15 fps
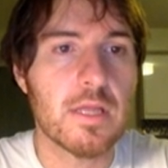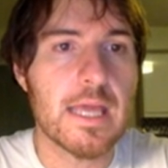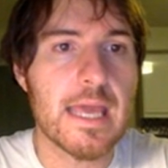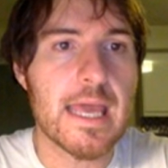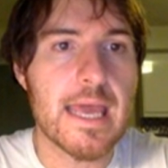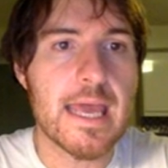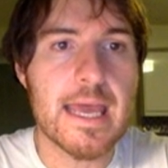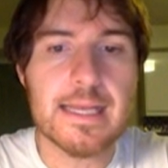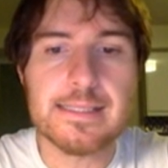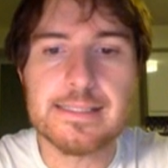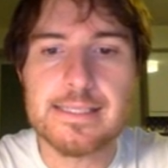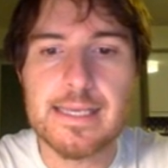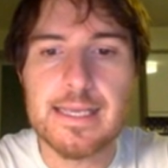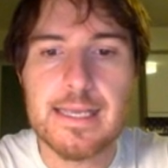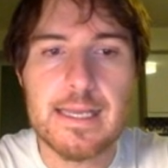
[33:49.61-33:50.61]
And
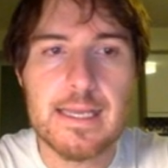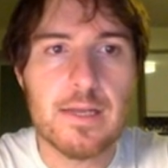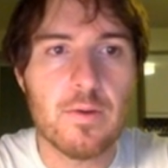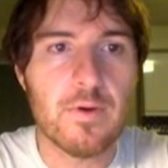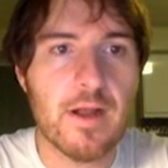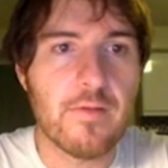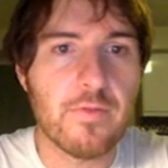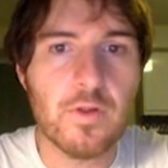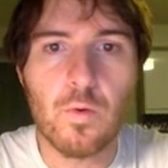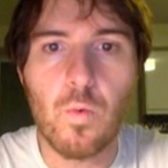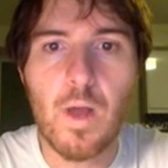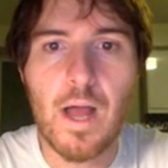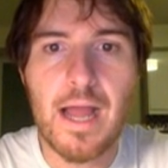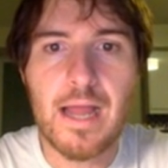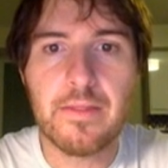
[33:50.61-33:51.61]
we're going to have a little
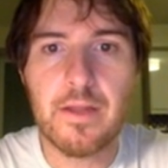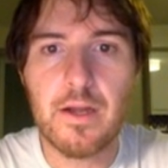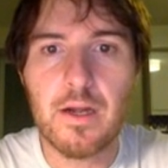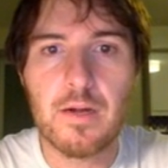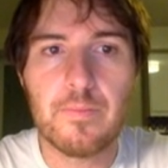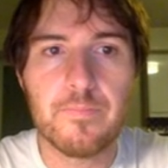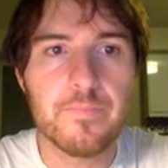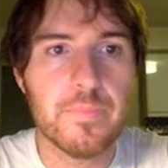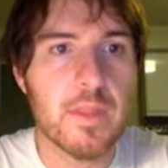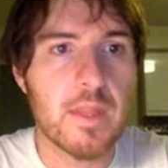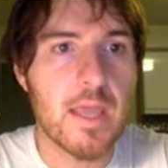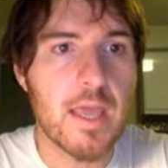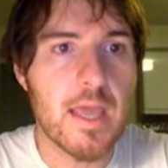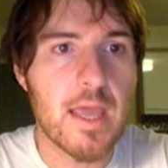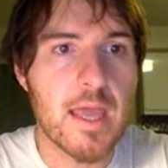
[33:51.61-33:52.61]
y there.
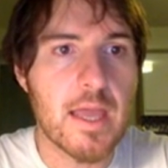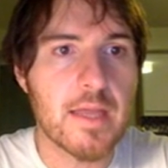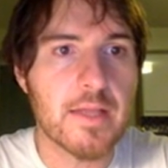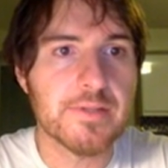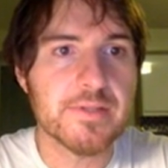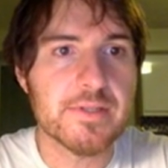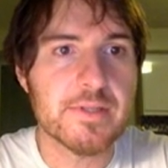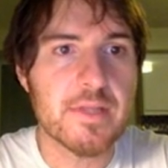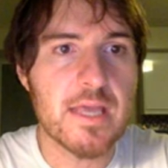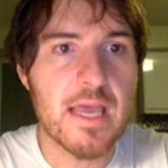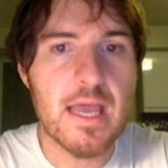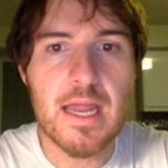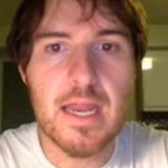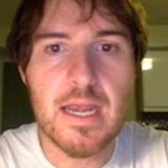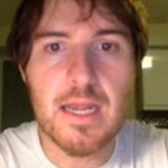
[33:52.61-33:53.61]
And
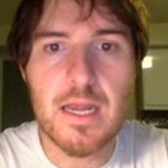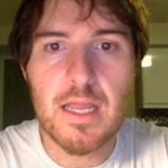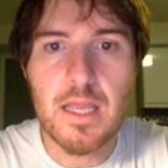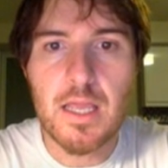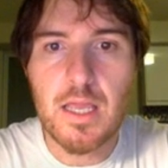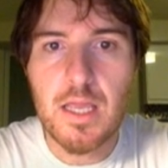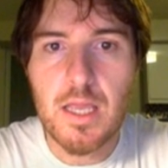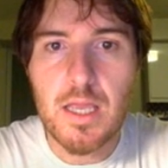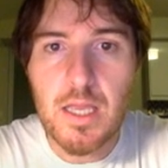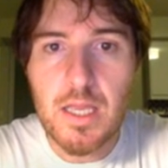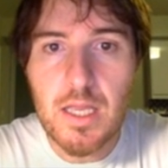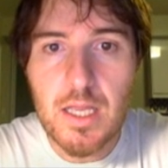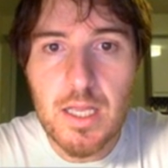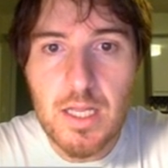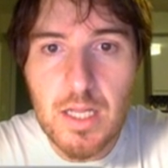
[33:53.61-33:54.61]
then
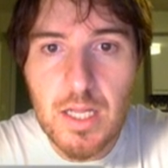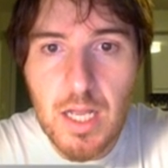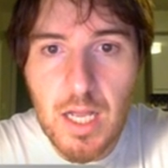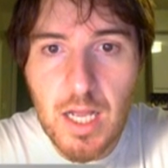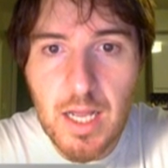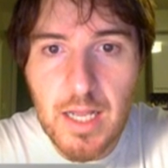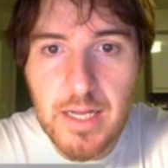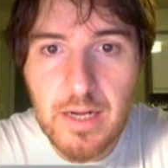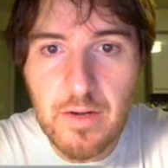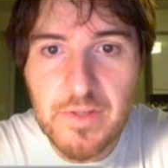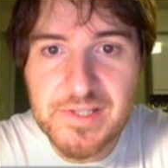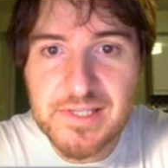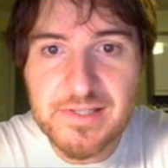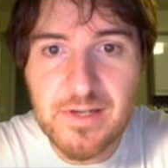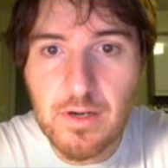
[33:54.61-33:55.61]
here,
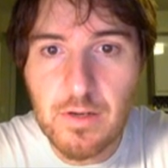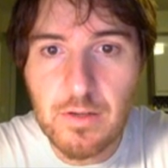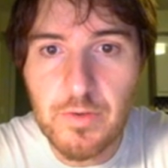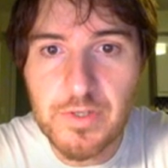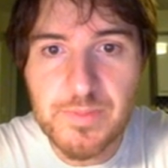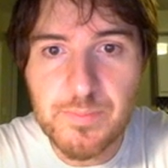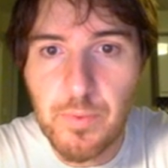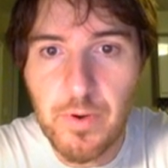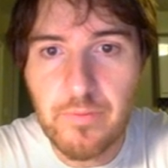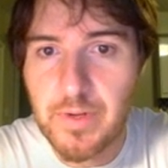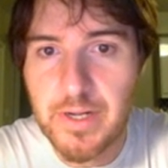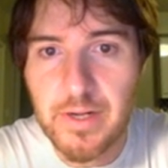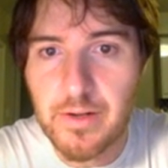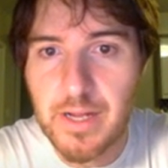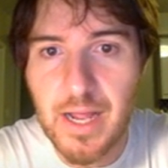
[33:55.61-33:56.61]
this isn't our lowest point
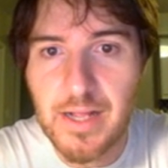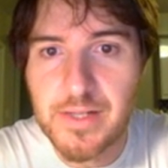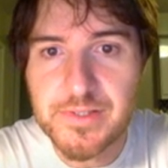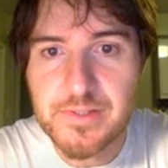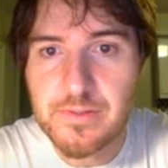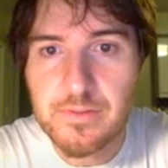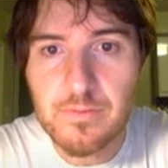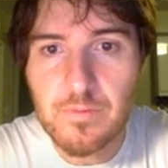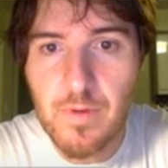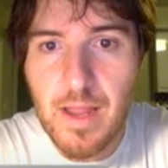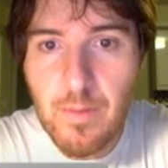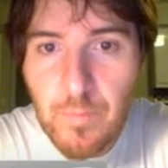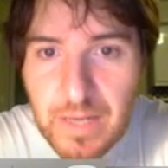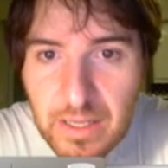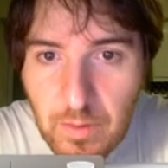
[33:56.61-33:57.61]
right here, guys.
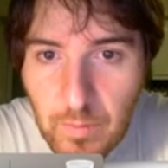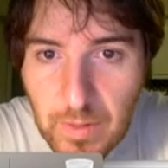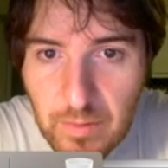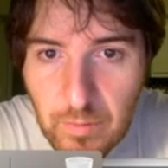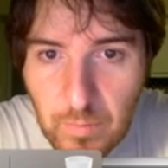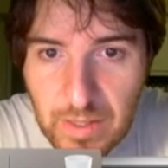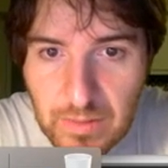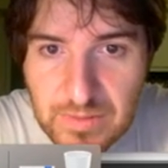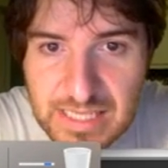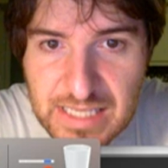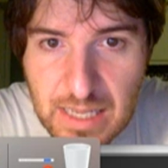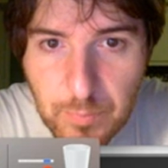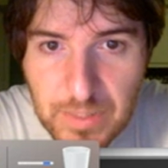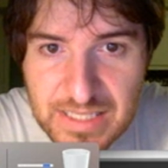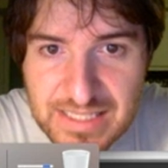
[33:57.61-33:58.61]
Right? We
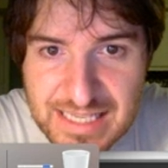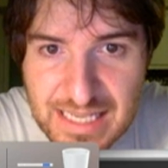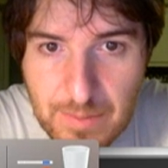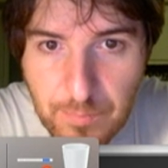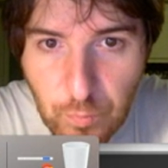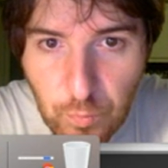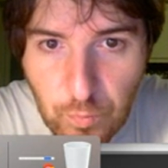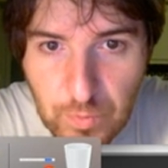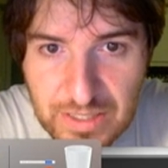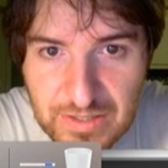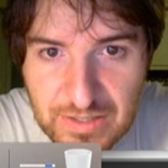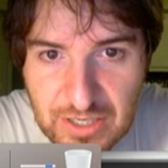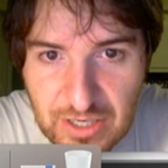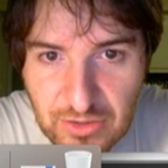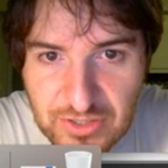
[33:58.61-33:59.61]
dip. We
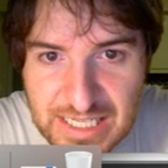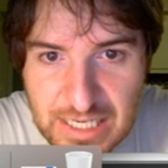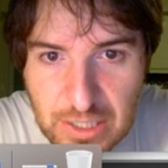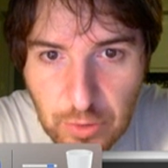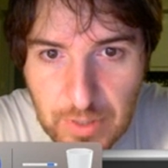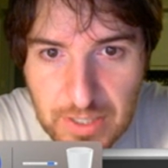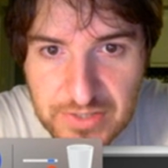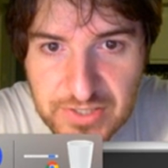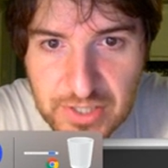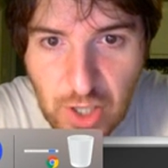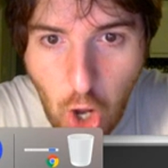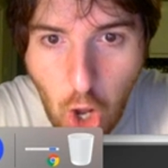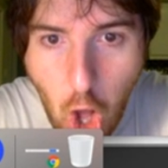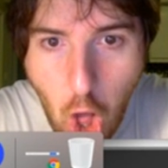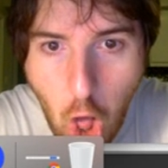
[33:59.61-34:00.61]
are decreasing
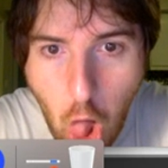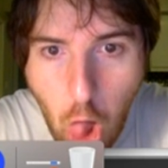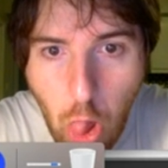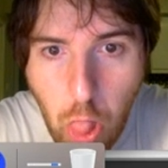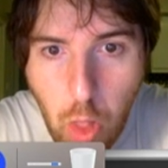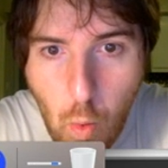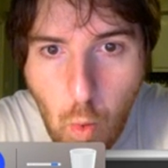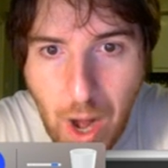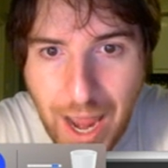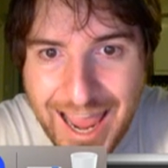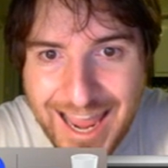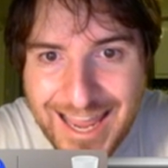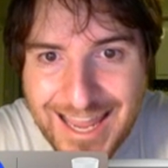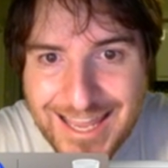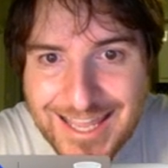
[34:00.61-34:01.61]
all the
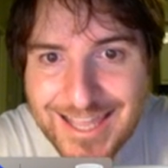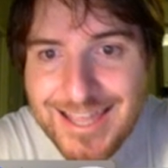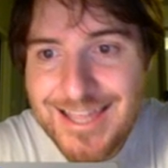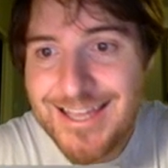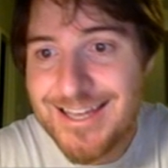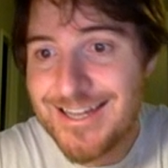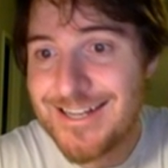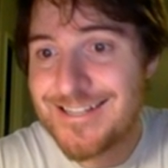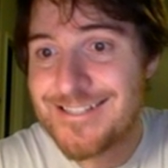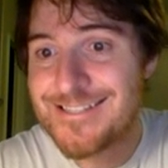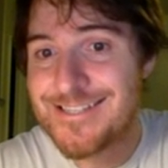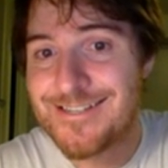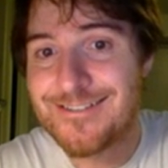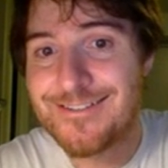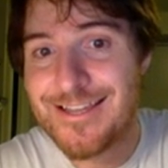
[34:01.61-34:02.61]
way
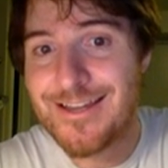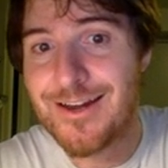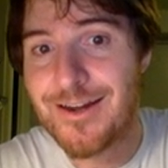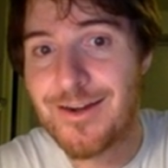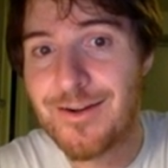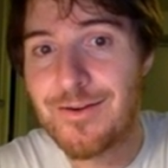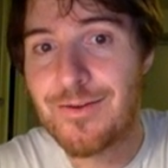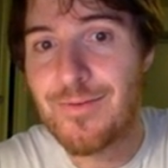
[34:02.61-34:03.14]
until here.